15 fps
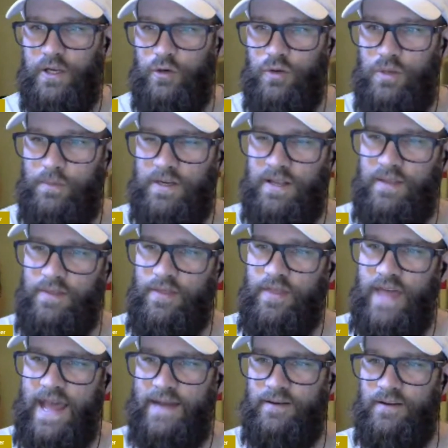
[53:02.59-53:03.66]
Agreement. And
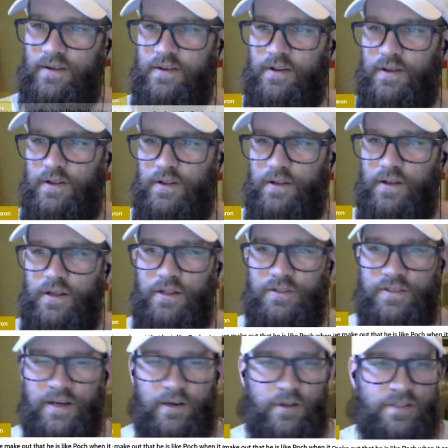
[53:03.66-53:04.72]
that,
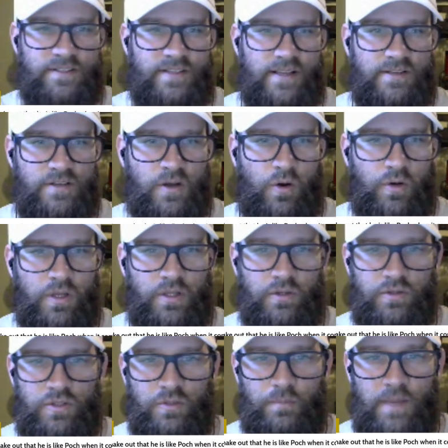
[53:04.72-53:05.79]
Darren says, Cody,
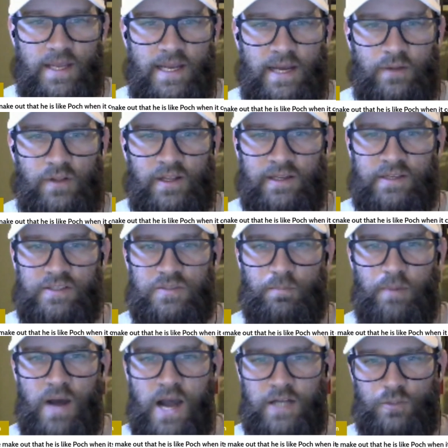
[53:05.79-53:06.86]
YouTube make out like he is
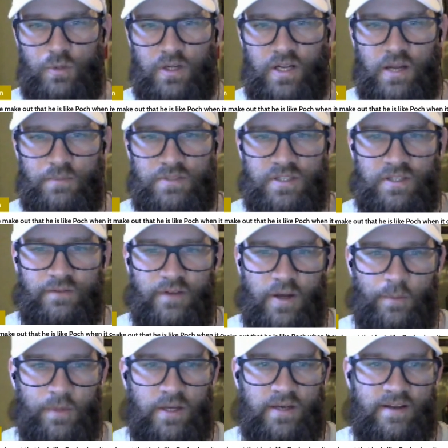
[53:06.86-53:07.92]
posh when it comes to
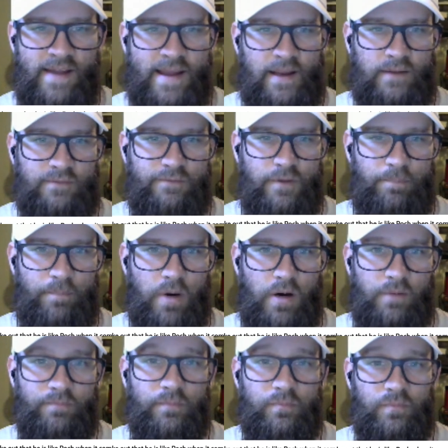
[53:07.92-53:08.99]
development and attacking
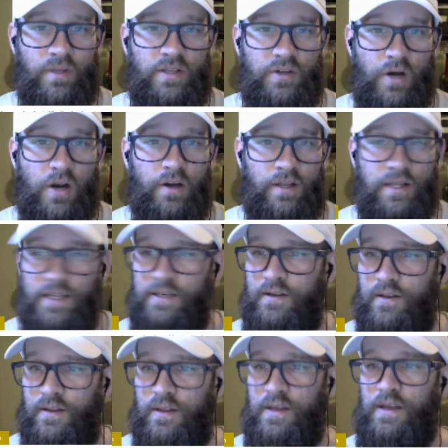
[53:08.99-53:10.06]
football. You're already into
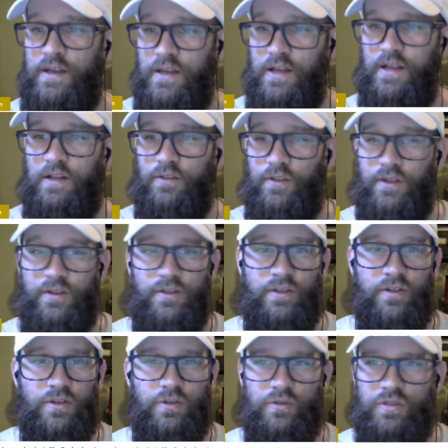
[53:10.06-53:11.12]
the
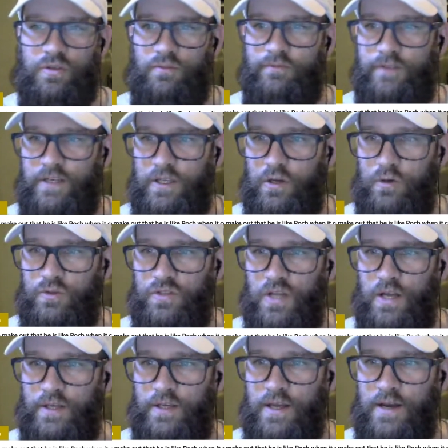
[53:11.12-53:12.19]
YouTube videos
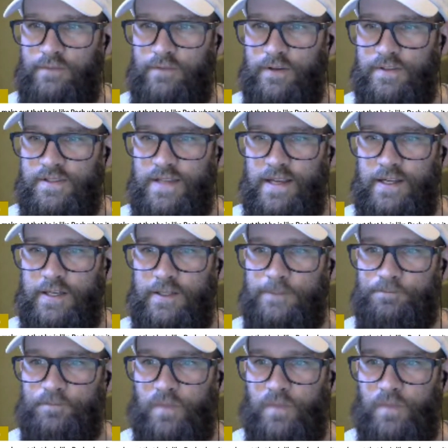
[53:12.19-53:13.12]
on Fonseca.